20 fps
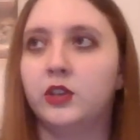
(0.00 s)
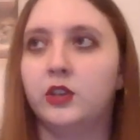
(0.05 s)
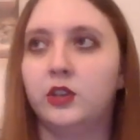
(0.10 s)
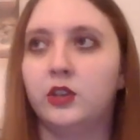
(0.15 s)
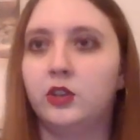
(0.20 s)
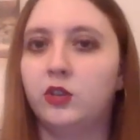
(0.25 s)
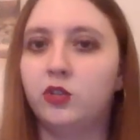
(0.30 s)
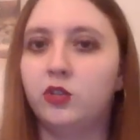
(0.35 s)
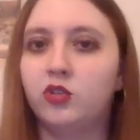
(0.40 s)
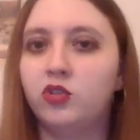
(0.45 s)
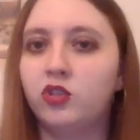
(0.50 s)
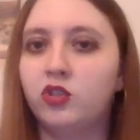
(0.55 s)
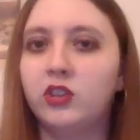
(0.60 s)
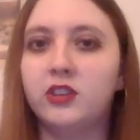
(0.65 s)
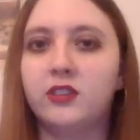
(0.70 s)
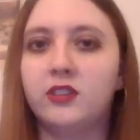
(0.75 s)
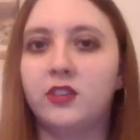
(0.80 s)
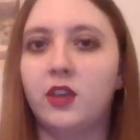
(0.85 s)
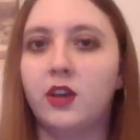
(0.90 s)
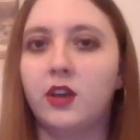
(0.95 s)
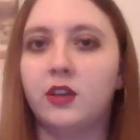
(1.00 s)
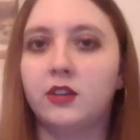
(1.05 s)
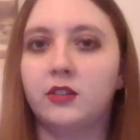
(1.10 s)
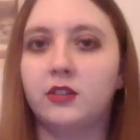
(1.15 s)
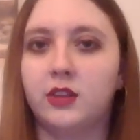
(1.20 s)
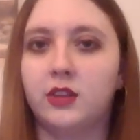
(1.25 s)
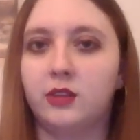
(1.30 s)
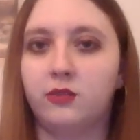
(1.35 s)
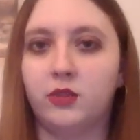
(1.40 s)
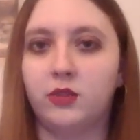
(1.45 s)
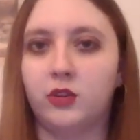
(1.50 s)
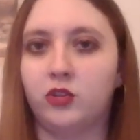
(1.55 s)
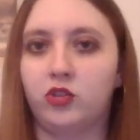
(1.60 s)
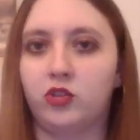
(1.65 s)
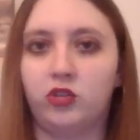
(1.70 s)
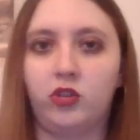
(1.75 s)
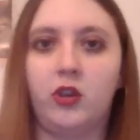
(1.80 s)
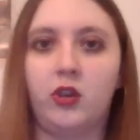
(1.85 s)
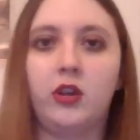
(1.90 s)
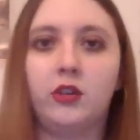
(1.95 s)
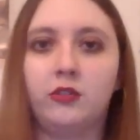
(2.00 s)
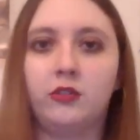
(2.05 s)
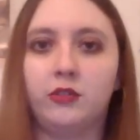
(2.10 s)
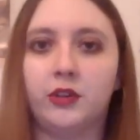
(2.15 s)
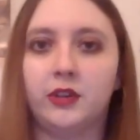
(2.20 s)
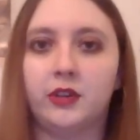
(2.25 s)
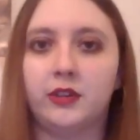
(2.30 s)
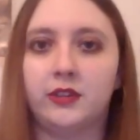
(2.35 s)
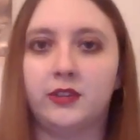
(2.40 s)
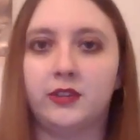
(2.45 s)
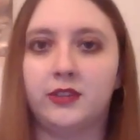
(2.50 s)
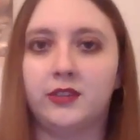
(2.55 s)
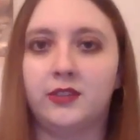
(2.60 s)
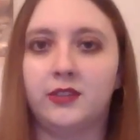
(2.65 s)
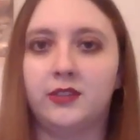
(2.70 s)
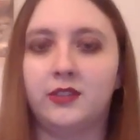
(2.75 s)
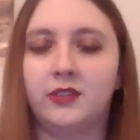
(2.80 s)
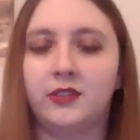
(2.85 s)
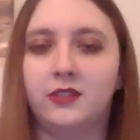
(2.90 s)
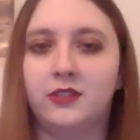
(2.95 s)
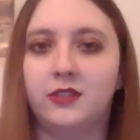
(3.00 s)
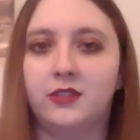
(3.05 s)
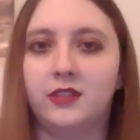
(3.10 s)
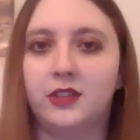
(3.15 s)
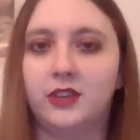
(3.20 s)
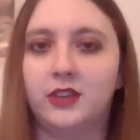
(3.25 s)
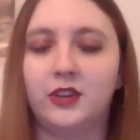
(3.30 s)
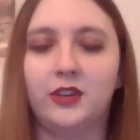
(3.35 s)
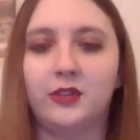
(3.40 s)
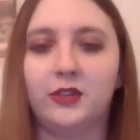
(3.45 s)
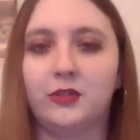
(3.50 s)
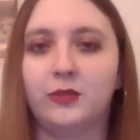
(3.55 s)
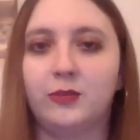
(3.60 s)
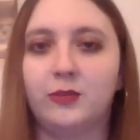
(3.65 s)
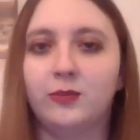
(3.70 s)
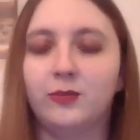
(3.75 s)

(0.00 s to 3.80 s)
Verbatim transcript: you know, just on different genres, you know.